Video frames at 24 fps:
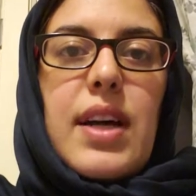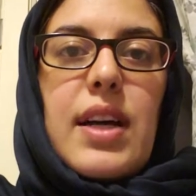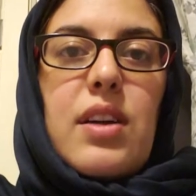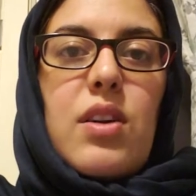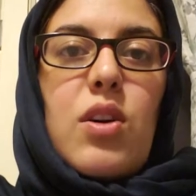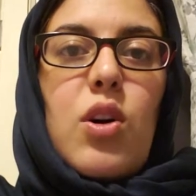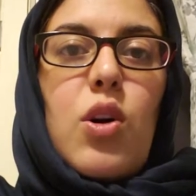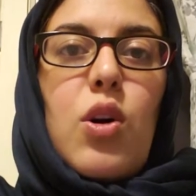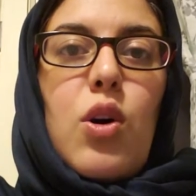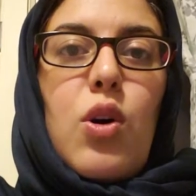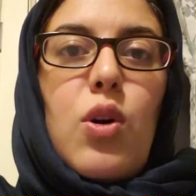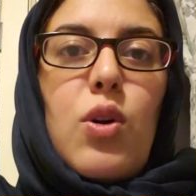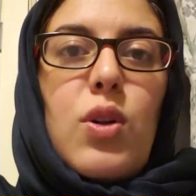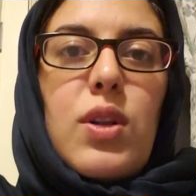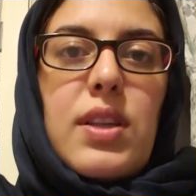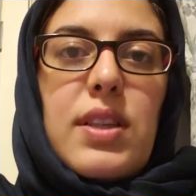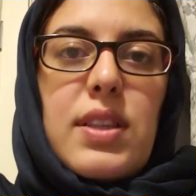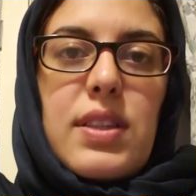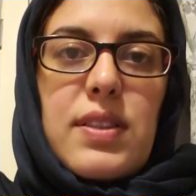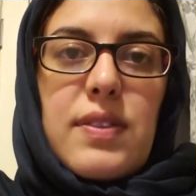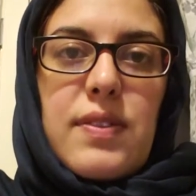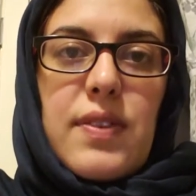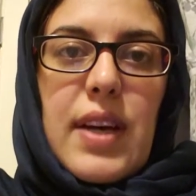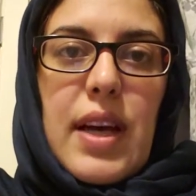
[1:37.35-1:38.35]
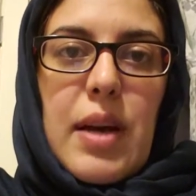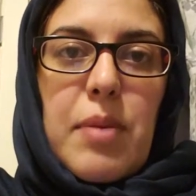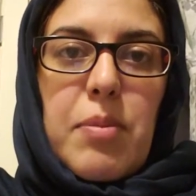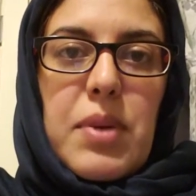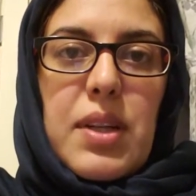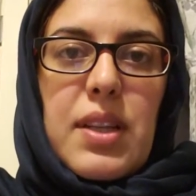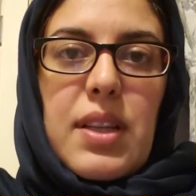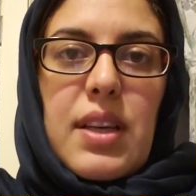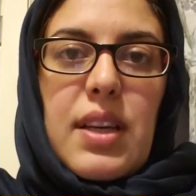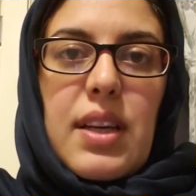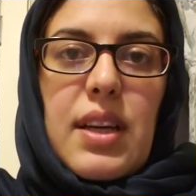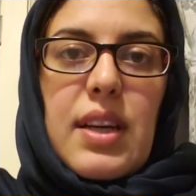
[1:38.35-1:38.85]
and all his
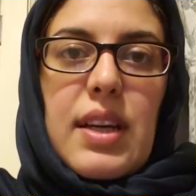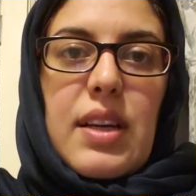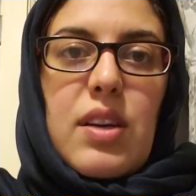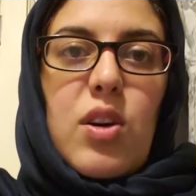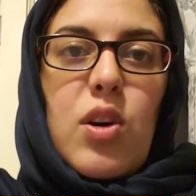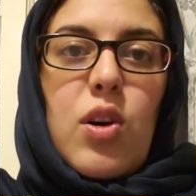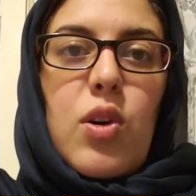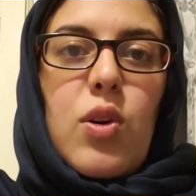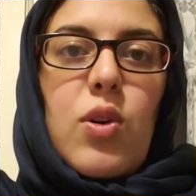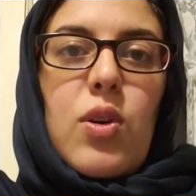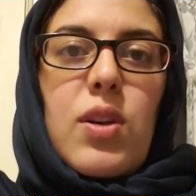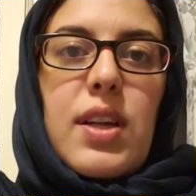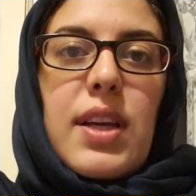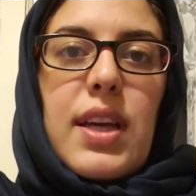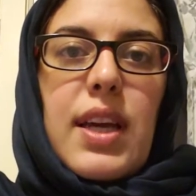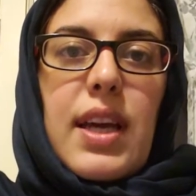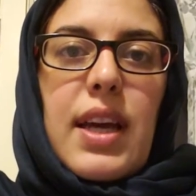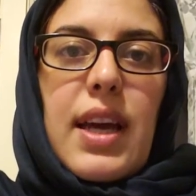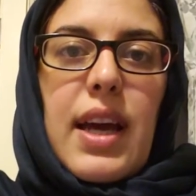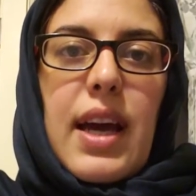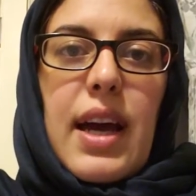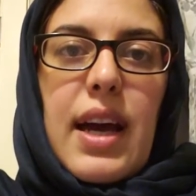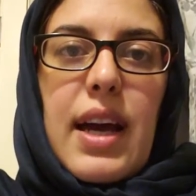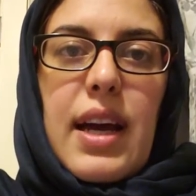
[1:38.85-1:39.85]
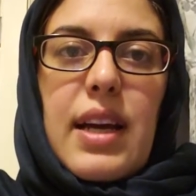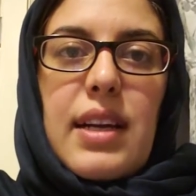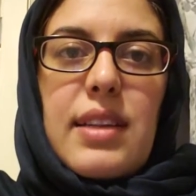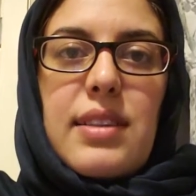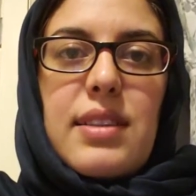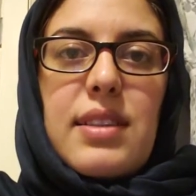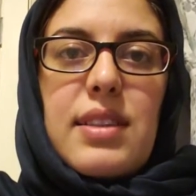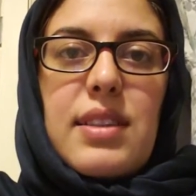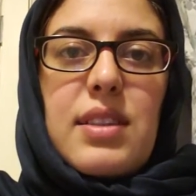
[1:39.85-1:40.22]
family and all he had,